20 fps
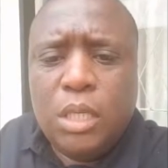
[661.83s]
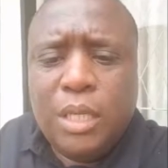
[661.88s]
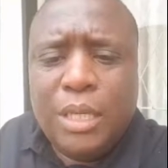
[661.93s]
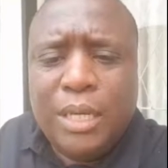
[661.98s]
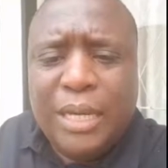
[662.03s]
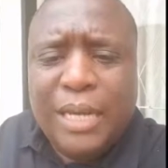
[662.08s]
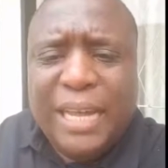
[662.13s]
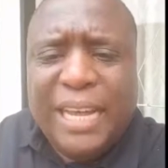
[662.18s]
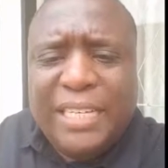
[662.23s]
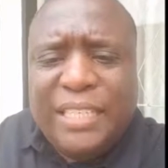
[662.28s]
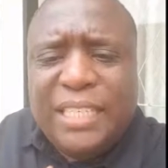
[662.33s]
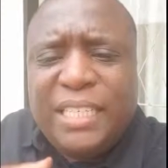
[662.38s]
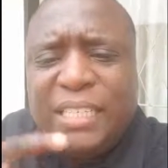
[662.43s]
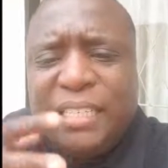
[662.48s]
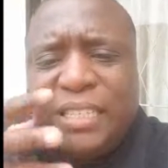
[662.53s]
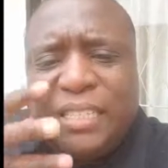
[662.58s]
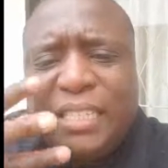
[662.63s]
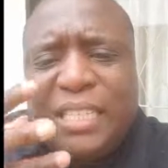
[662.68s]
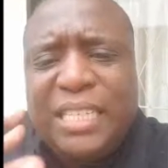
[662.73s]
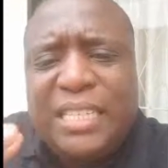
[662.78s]
He didn't
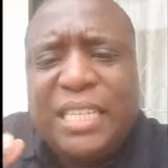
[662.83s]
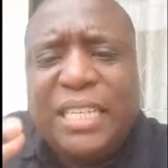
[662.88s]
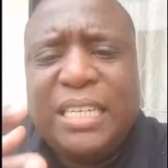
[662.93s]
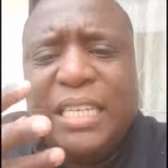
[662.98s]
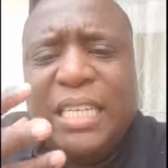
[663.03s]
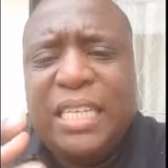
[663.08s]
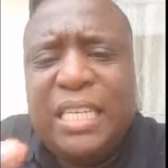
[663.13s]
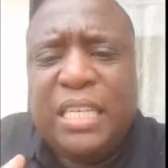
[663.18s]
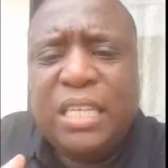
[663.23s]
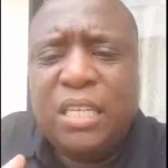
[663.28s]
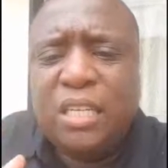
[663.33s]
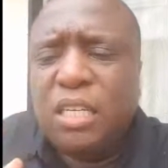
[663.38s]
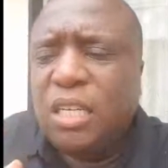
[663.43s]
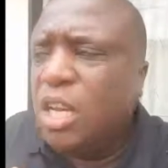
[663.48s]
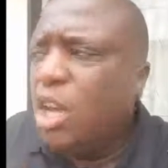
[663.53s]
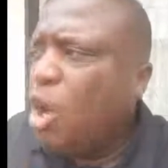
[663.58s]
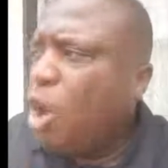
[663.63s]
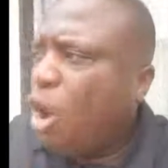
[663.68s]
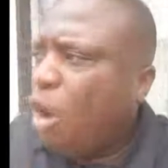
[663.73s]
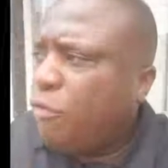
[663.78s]
see the need
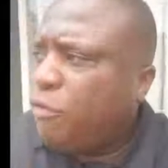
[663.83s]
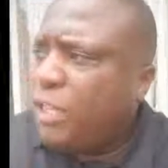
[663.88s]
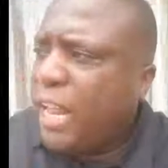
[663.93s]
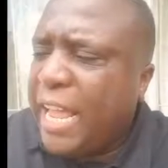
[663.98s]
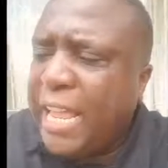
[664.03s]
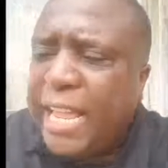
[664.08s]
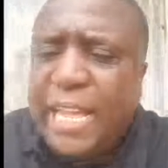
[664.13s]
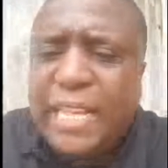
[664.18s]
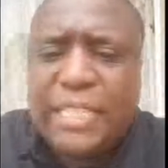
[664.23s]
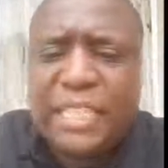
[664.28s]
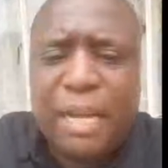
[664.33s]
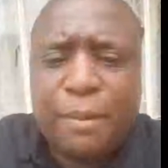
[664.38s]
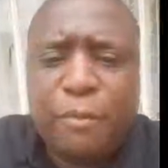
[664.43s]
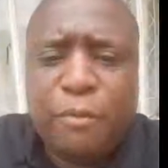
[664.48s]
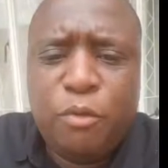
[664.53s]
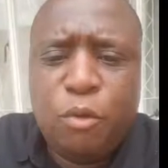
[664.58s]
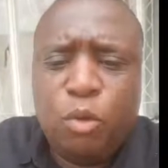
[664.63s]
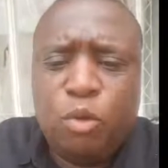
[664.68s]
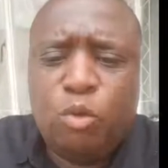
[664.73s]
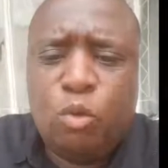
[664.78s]
of taking some of
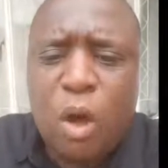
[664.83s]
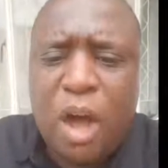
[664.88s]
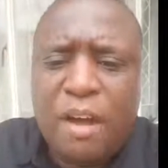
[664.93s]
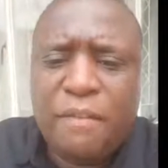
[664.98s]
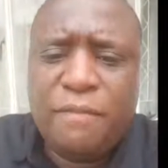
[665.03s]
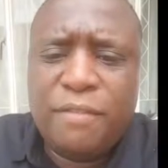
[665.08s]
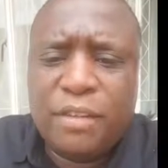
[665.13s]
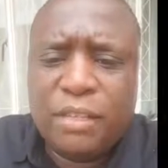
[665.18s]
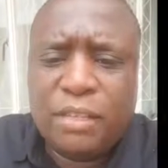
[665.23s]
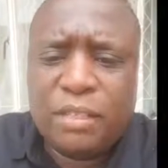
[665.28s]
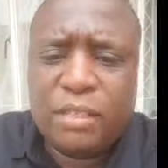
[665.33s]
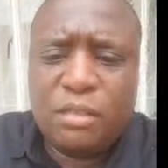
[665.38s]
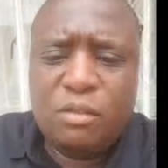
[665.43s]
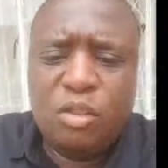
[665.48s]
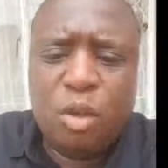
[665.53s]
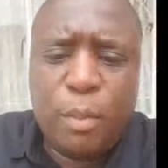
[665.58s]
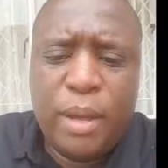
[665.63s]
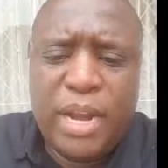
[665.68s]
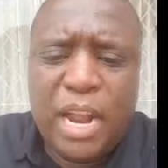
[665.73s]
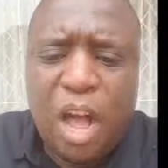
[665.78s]
those guavas, no
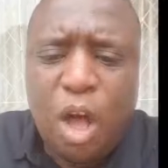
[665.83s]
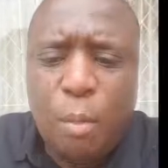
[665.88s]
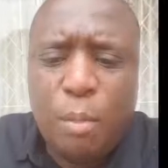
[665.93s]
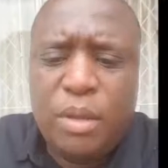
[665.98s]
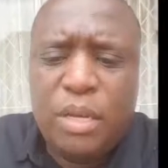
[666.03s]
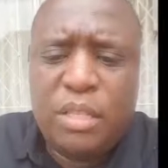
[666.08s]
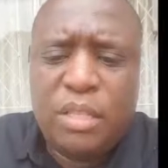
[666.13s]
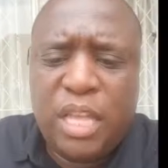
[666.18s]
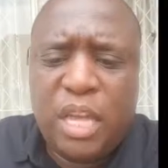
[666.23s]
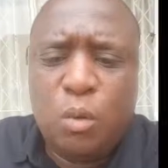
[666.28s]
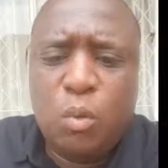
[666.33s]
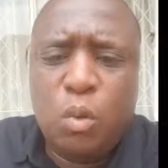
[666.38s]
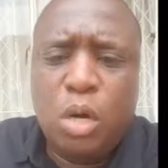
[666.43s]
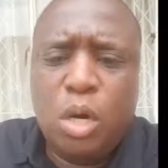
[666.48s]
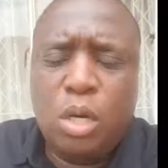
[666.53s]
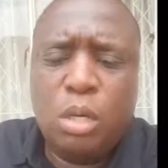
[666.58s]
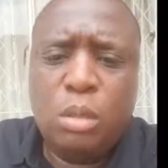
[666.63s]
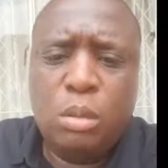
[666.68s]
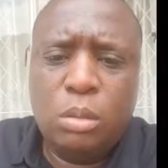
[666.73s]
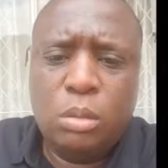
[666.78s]
matter how many they were,
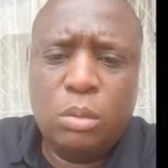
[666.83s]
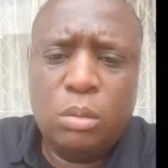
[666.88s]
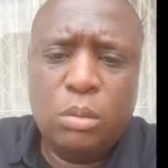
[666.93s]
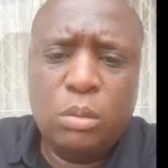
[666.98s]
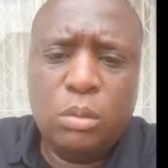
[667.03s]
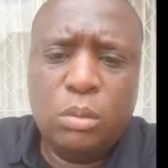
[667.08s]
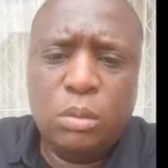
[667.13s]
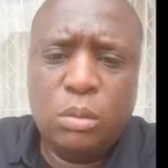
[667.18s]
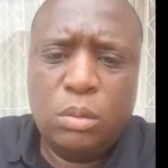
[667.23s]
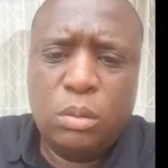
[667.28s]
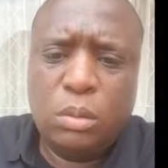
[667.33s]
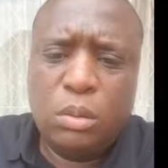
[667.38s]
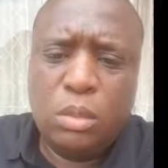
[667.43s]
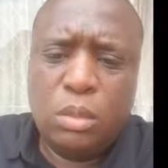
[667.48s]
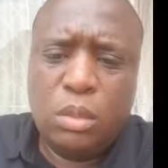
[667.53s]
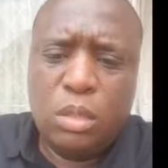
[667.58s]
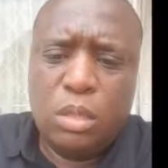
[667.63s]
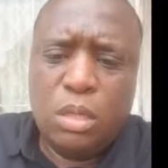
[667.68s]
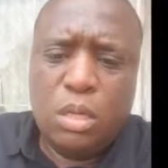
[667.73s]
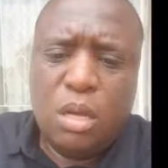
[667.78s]

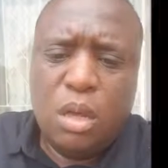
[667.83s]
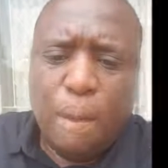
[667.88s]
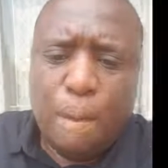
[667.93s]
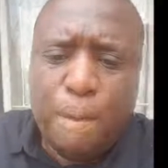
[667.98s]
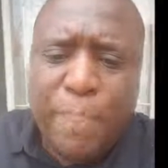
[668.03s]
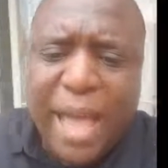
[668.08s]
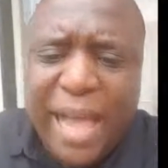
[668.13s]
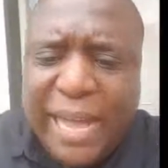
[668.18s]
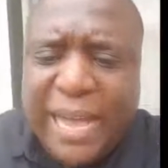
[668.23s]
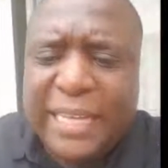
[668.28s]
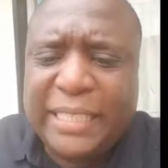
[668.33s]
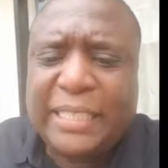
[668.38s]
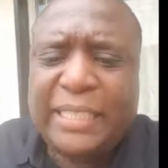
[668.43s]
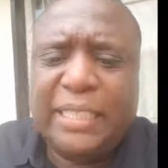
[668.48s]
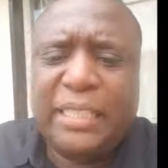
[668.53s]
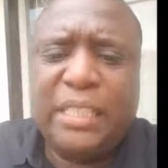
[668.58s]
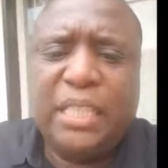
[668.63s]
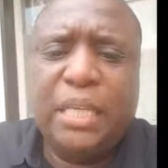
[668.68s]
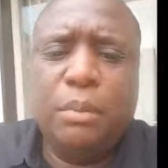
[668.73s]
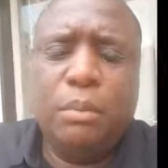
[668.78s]
packaging
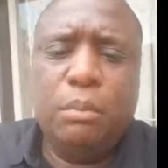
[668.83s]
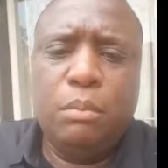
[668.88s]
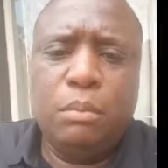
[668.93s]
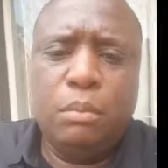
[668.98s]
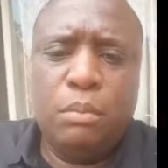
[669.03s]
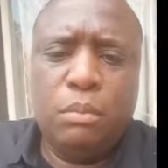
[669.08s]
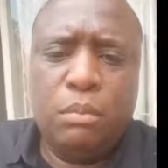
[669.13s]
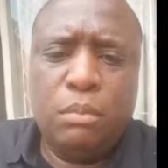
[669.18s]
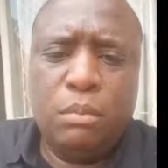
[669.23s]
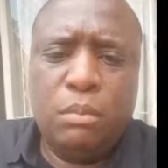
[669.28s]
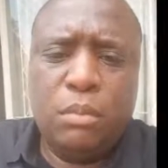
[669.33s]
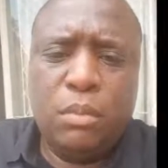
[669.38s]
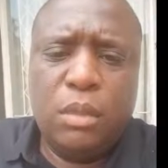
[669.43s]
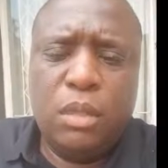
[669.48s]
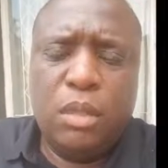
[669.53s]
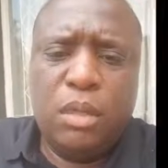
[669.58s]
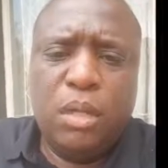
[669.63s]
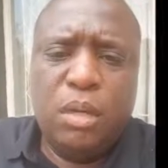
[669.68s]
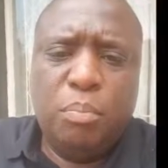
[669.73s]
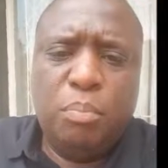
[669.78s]
them,
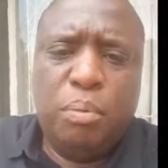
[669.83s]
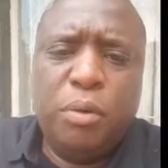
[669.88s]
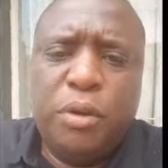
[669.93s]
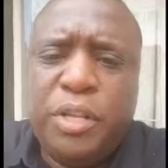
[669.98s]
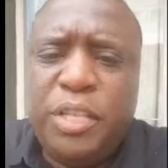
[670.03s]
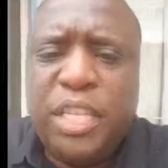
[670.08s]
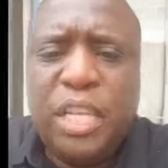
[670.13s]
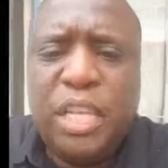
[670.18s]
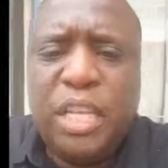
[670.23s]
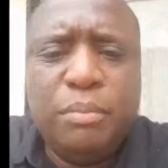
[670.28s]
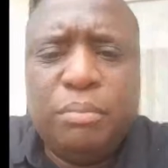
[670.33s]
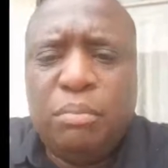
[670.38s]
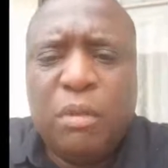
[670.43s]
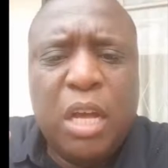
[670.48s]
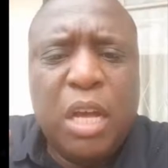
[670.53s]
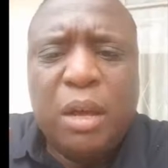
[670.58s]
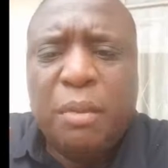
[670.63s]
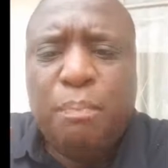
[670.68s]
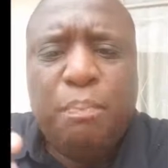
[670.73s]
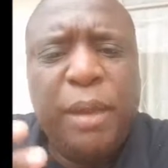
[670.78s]
putting them,
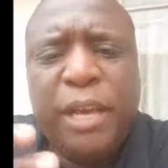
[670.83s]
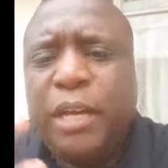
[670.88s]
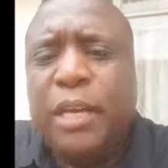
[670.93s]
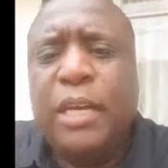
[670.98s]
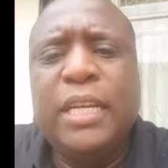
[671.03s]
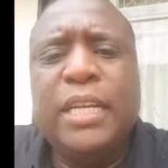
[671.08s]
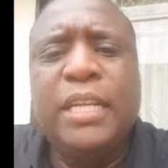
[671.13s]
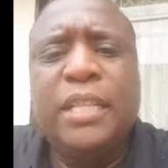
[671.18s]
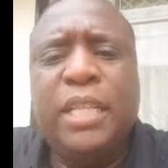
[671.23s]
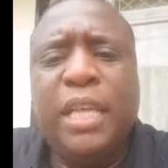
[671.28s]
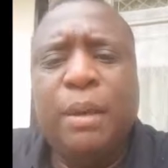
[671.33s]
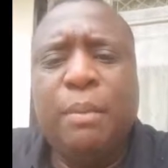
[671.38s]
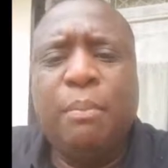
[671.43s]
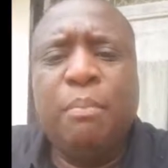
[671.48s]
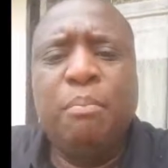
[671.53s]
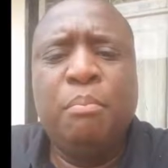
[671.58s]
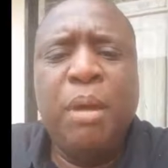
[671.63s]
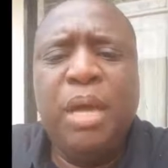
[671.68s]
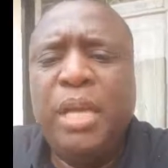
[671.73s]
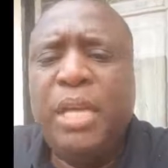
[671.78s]
pickling them,
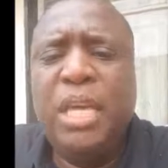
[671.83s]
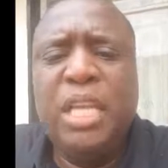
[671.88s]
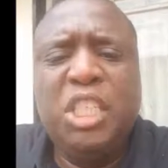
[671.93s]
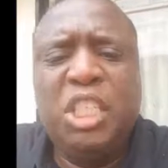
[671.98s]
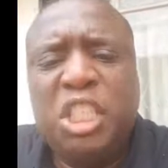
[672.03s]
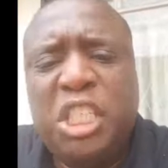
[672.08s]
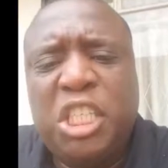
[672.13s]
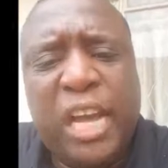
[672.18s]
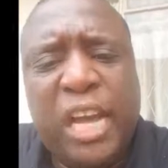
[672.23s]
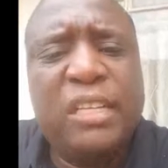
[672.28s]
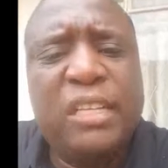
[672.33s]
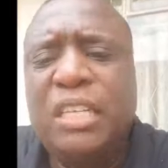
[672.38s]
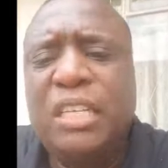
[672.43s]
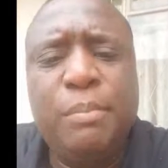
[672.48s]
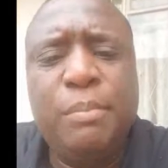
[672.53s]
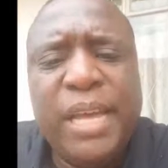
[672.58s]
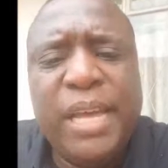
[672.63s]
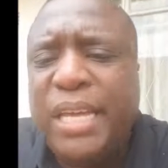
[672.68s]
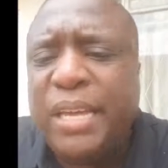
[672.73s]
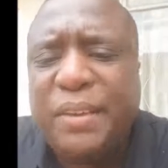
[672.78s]
making chutney,
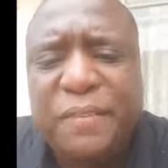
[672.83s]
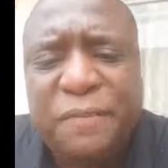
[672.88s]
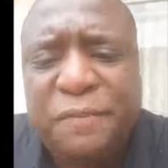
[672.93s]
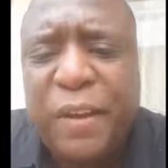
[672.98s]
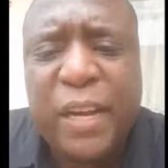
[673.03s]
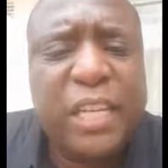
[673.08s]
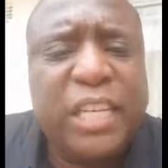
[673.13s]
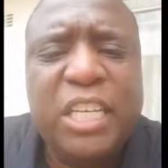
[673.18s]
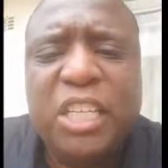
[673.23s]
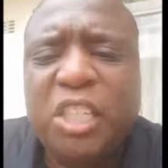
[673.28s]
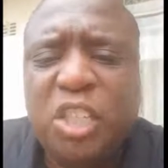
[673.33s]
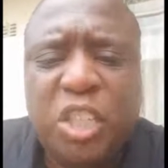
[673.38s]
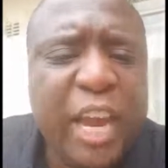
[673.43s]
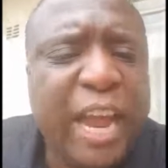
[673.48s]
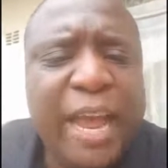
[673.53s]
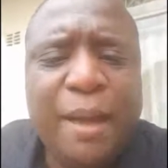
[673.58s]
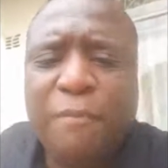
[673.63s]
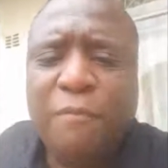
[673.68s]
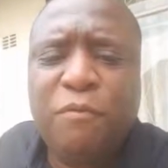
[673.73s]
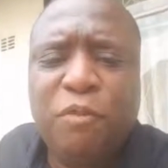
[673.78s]
making fucking
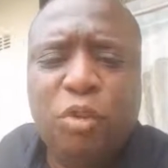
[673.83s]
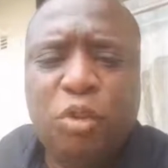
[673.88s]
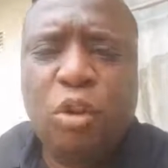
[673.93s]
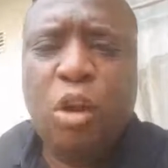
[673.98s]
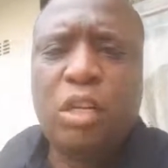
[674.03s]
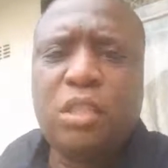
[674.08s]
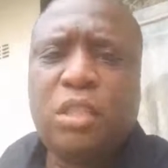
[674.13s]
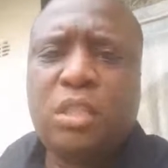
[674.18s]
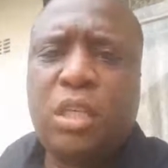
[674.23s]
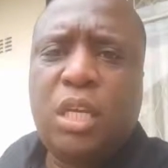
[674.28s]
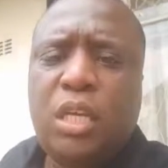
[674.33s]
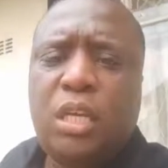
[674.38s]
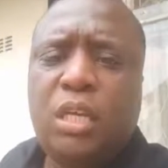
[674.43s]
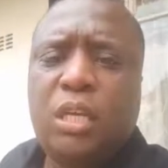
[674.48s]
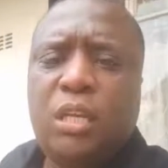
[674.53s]
jam, for God's sake.